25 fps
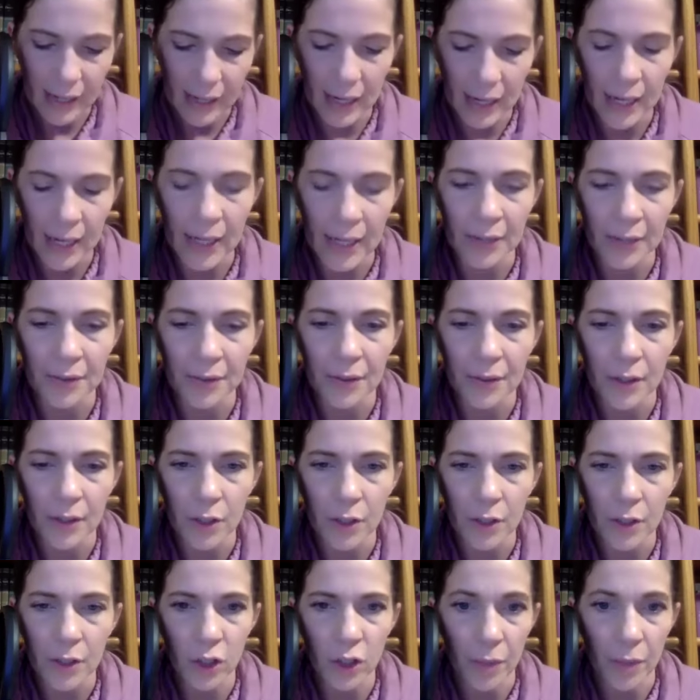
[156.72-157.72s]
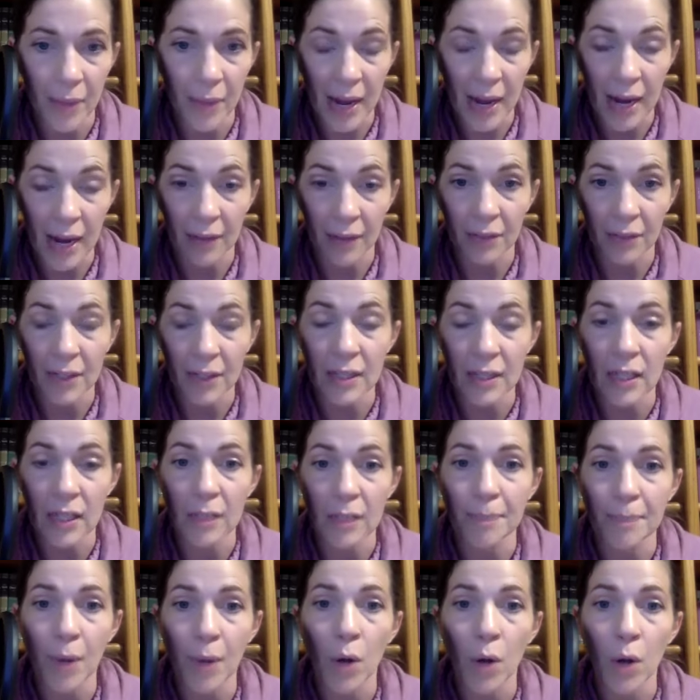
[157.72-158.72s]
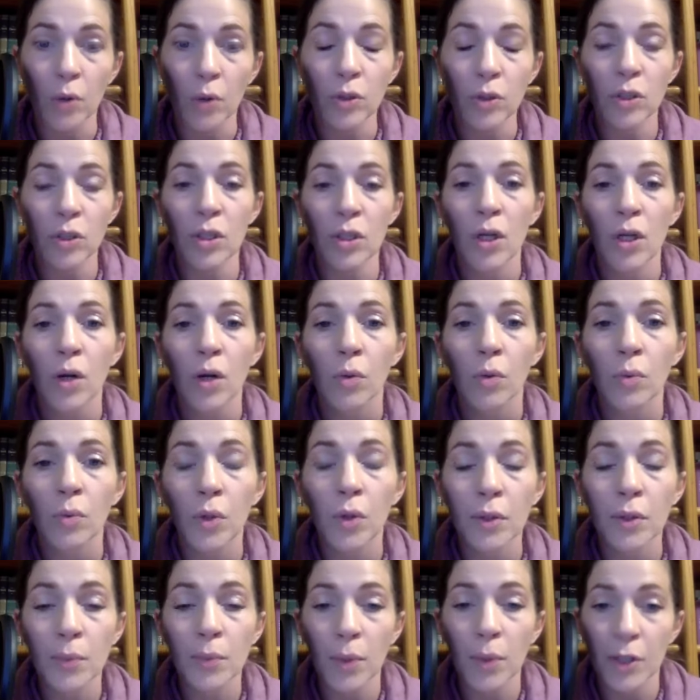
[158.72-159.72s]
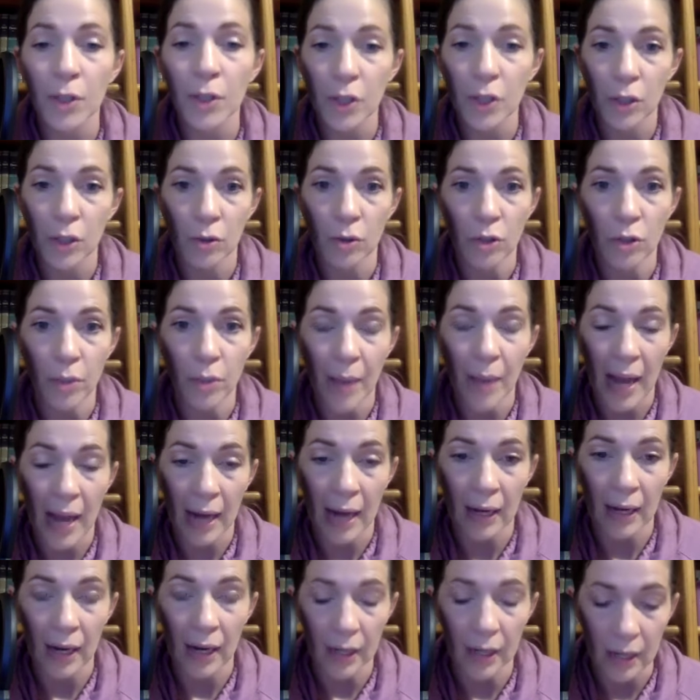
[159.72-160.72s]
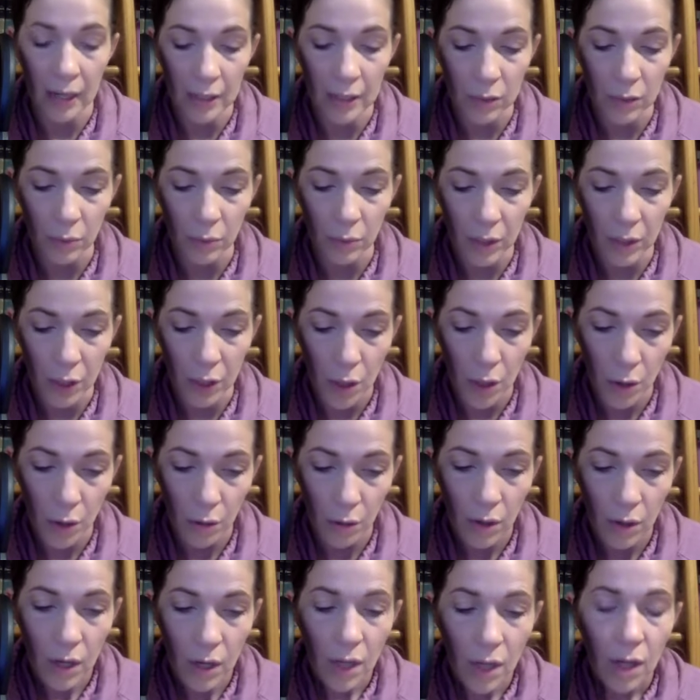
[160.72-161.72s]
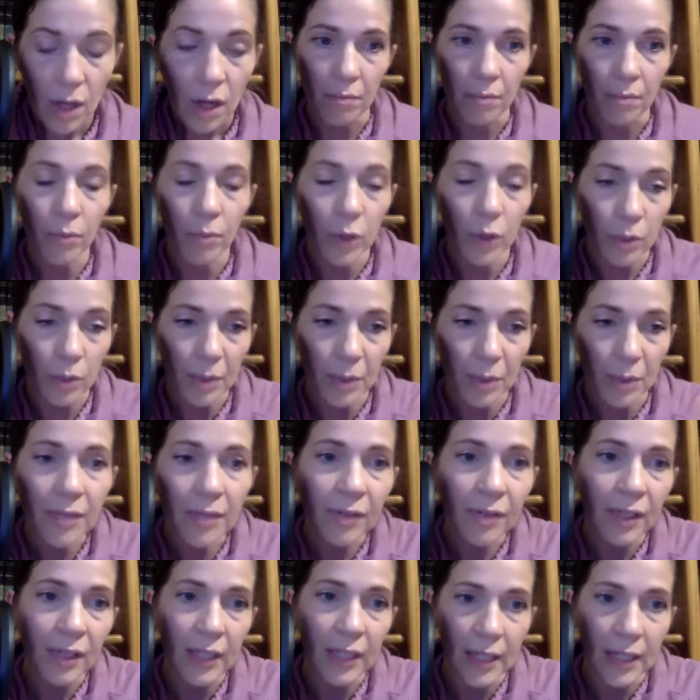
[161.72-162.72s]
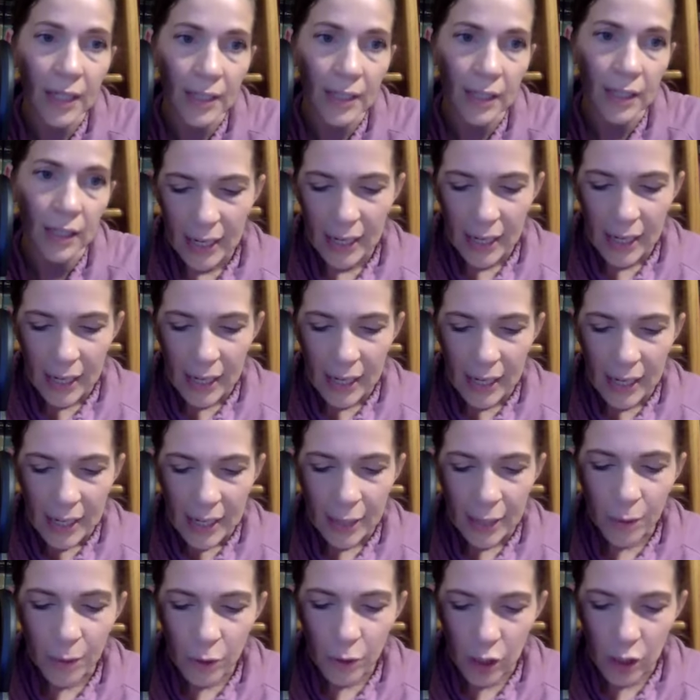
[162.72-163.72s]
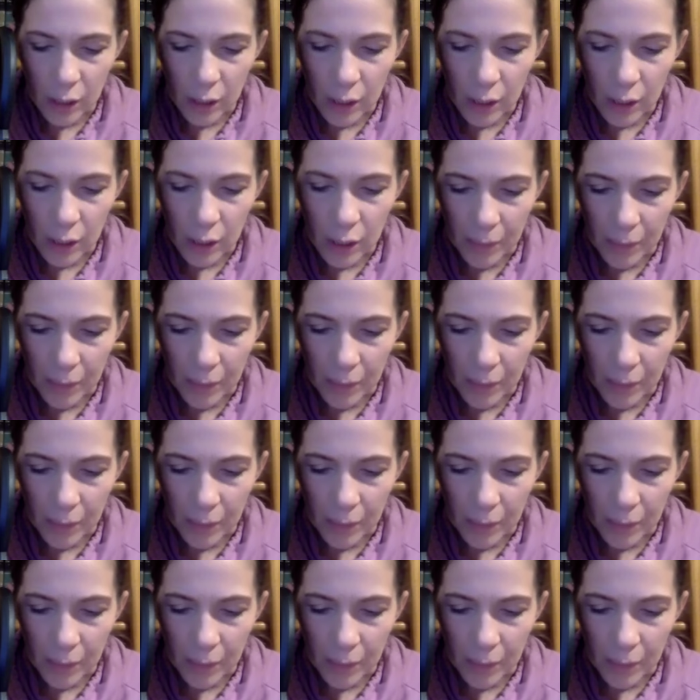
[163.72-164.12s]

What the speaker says: in Japan. This is post World War II Japan. And as we know, more specifically, it's in Hiroshima,